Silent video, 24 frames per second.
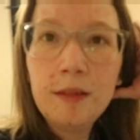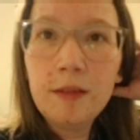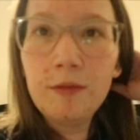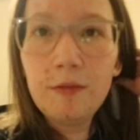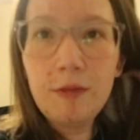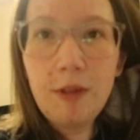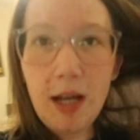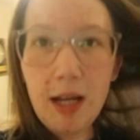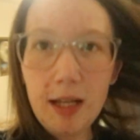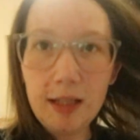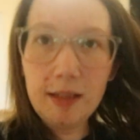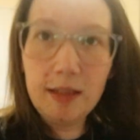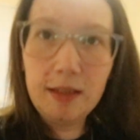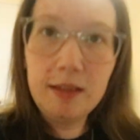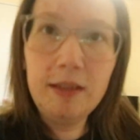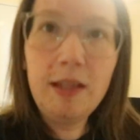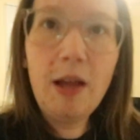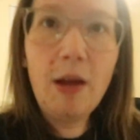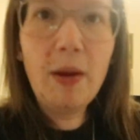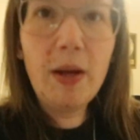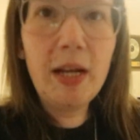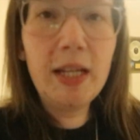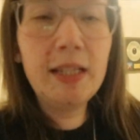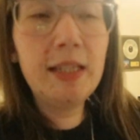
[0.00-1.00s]
Right,
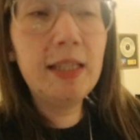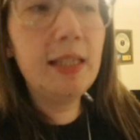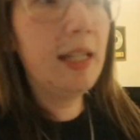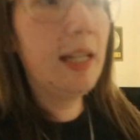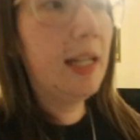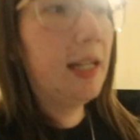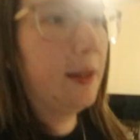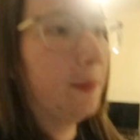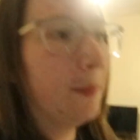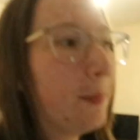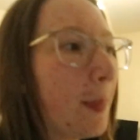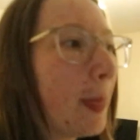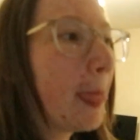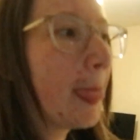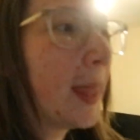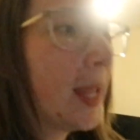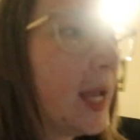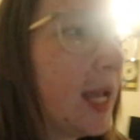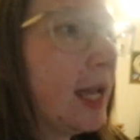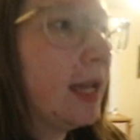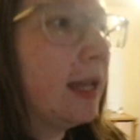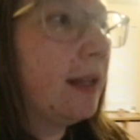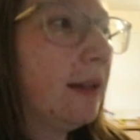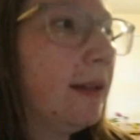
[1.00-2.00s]
now I can see.
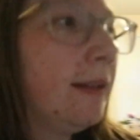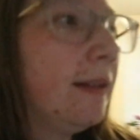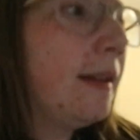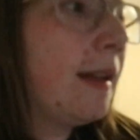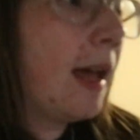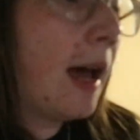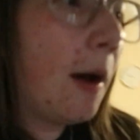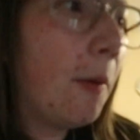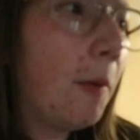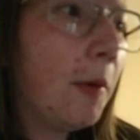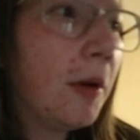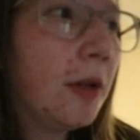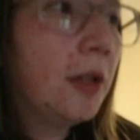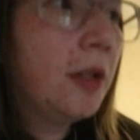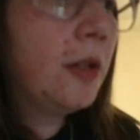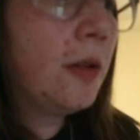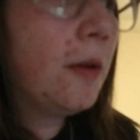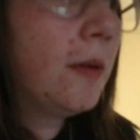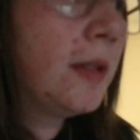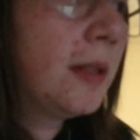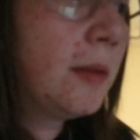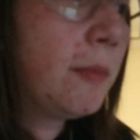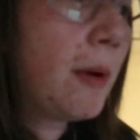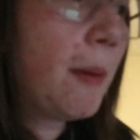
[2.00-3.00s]
Now we're gonna go
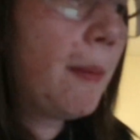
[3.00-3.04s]
into